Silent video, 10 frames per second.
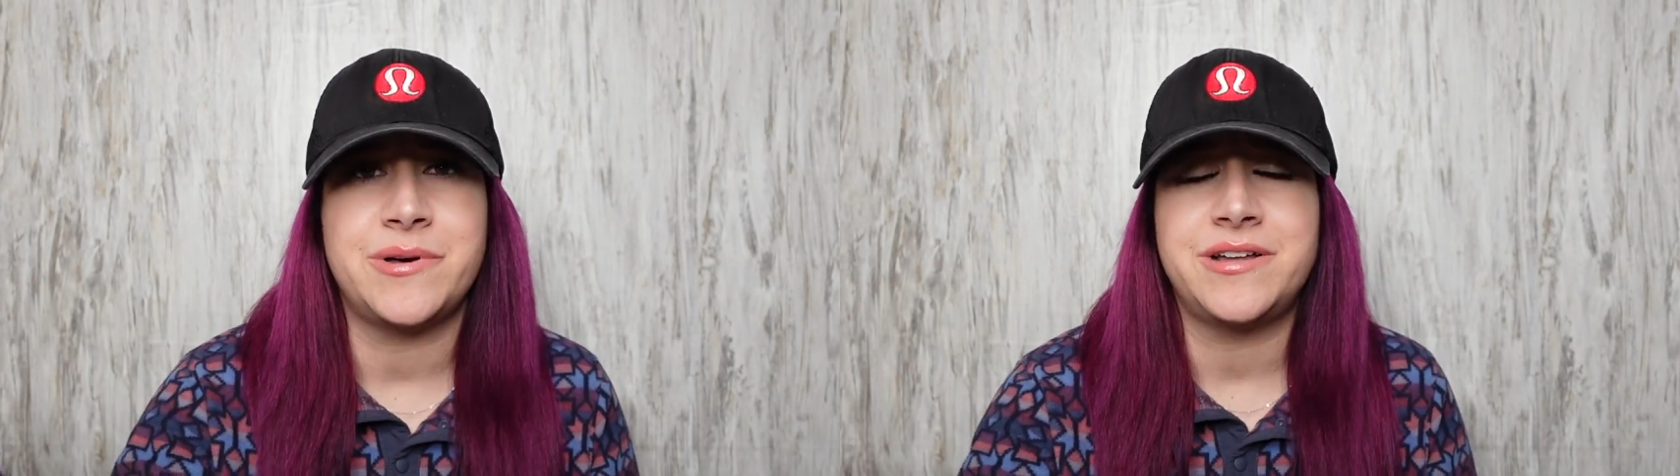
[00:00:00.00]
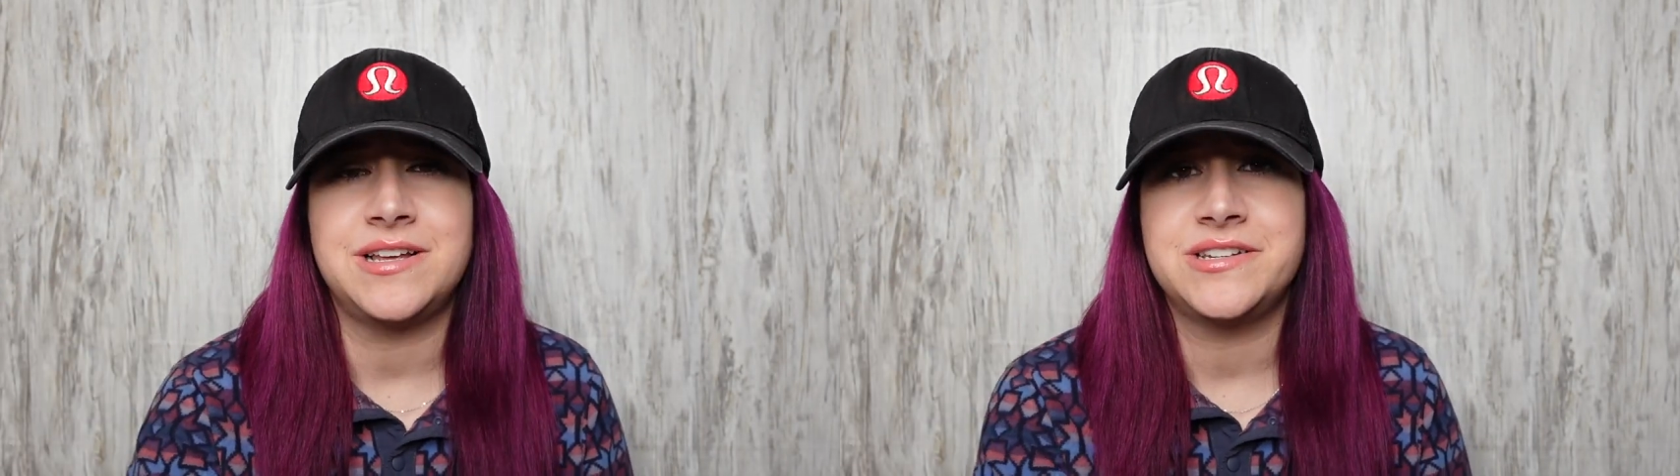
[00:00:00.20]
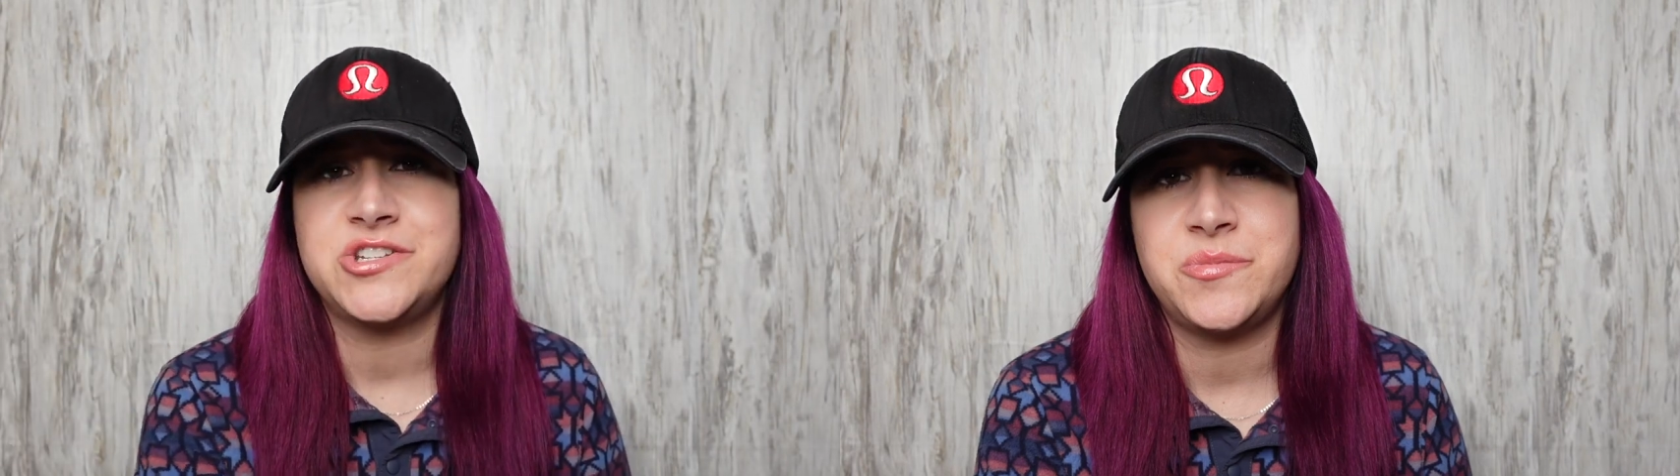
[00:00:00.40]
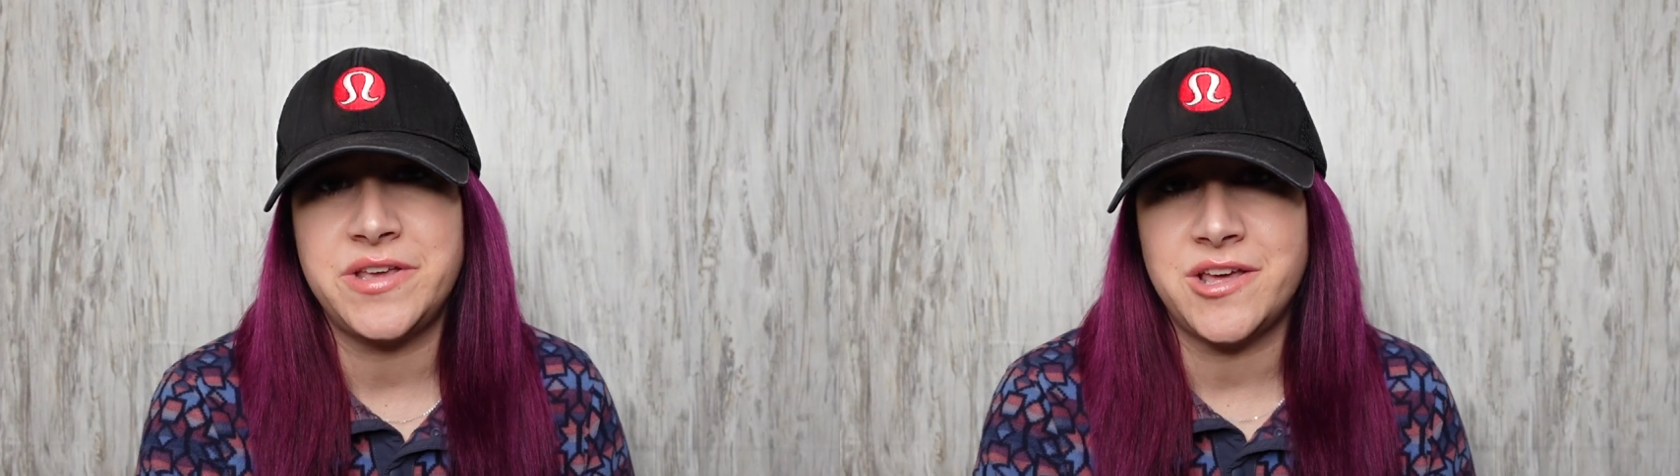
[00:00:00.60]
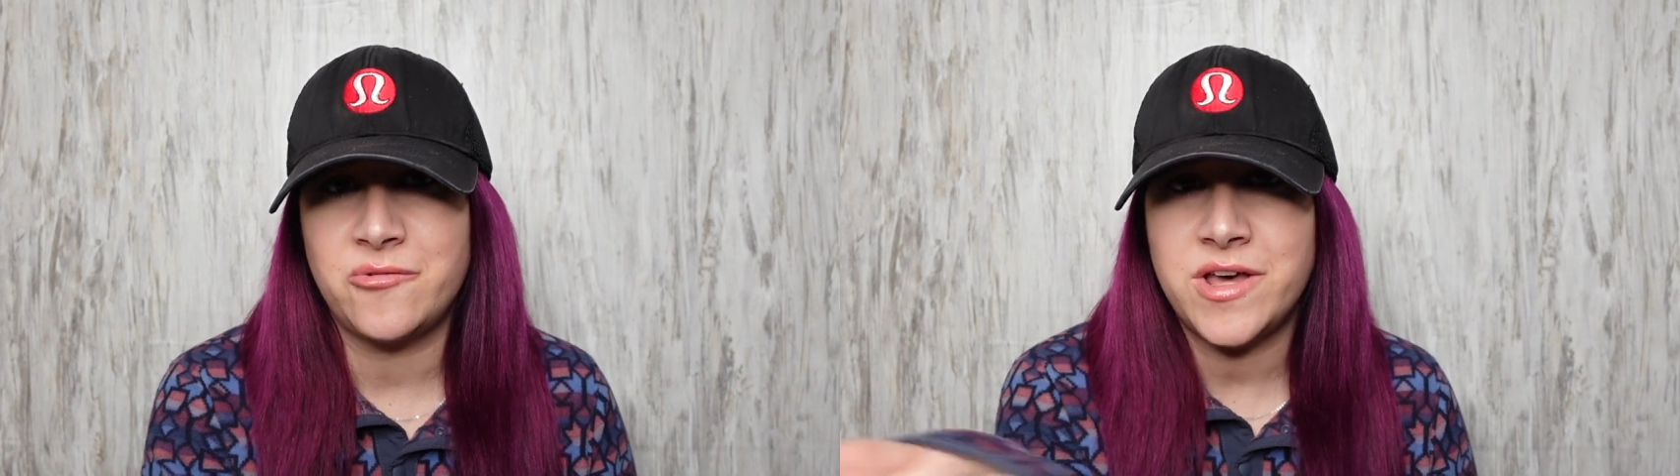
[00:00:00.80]
about it to
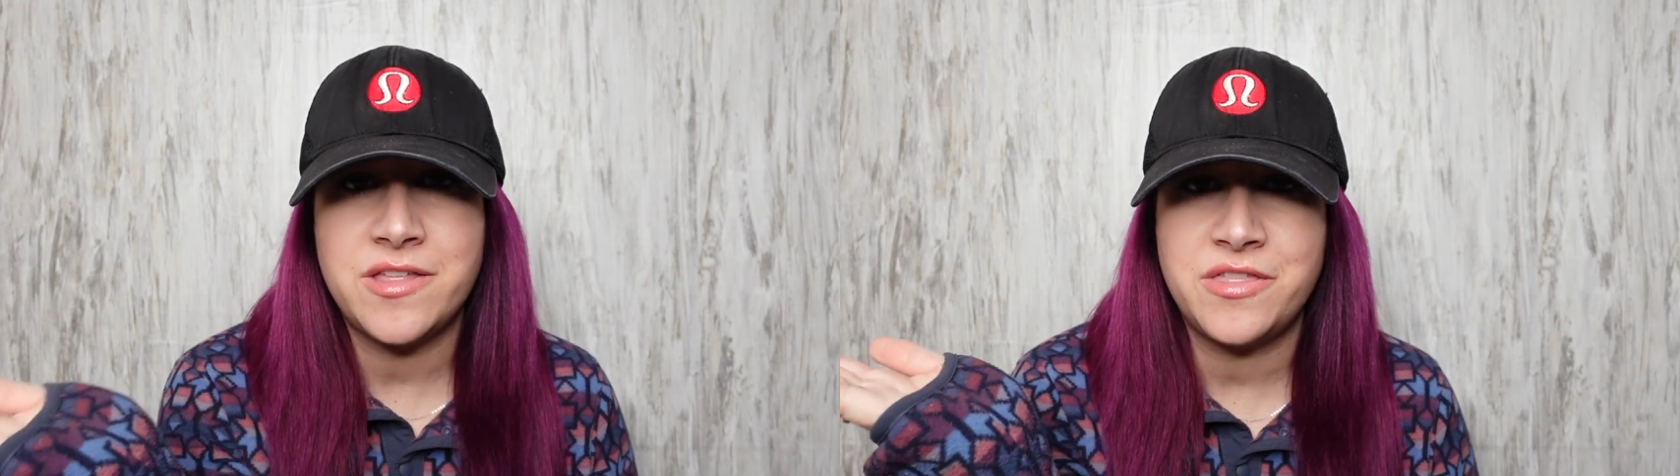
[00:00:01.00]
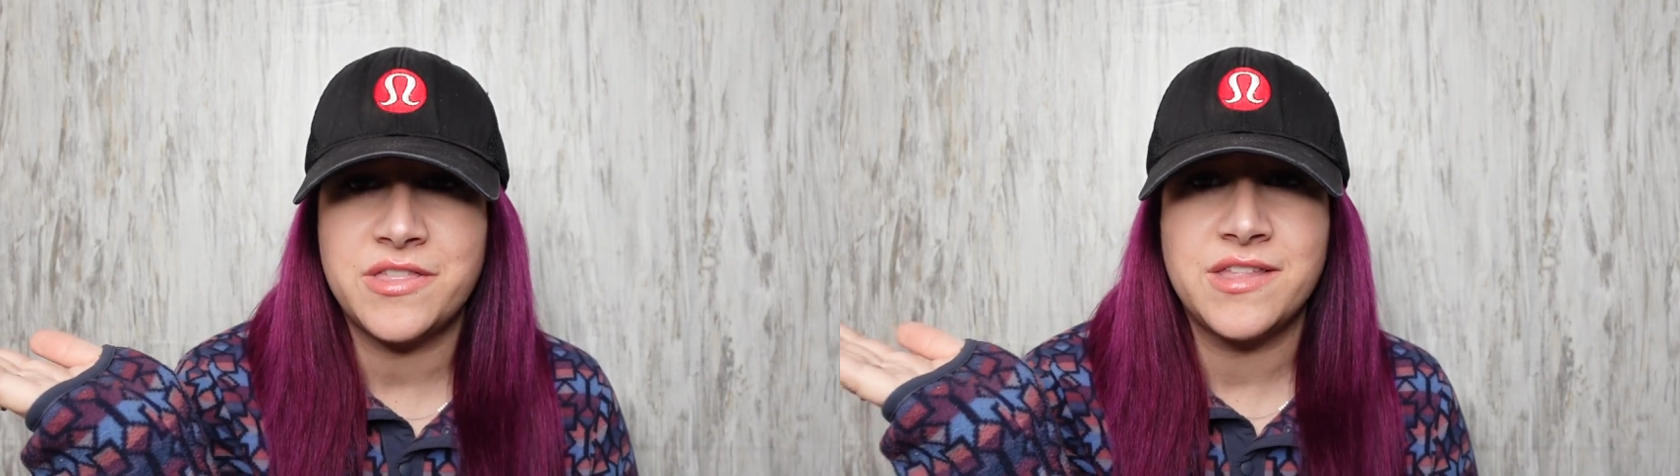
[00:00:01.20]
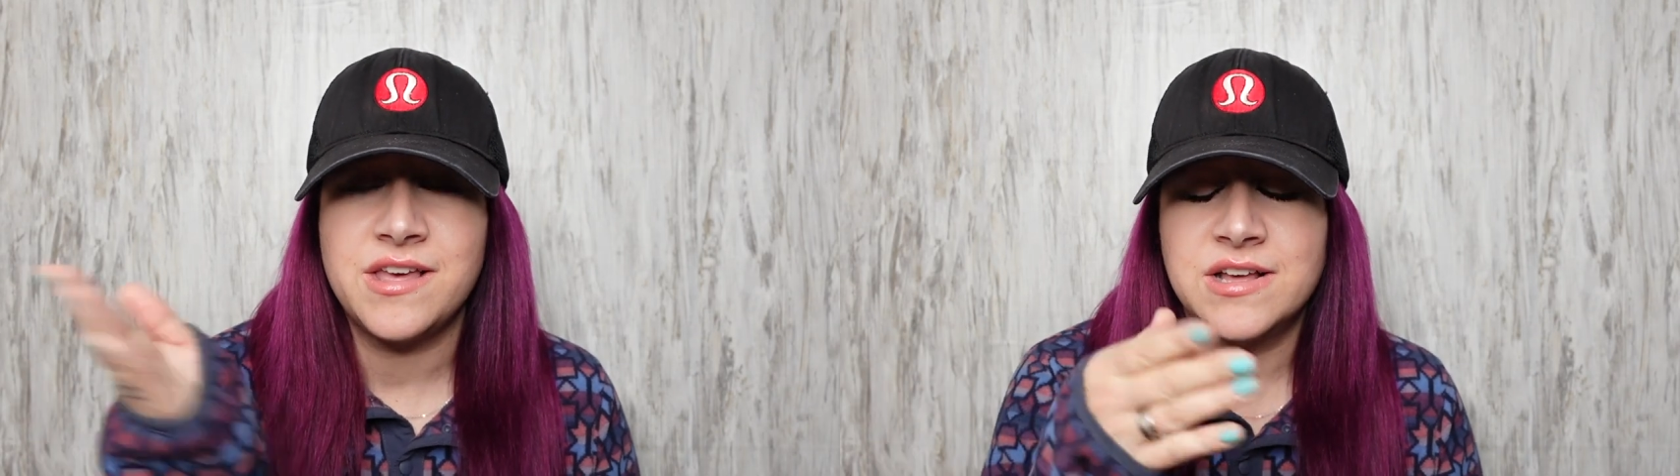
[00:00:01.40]
begin with.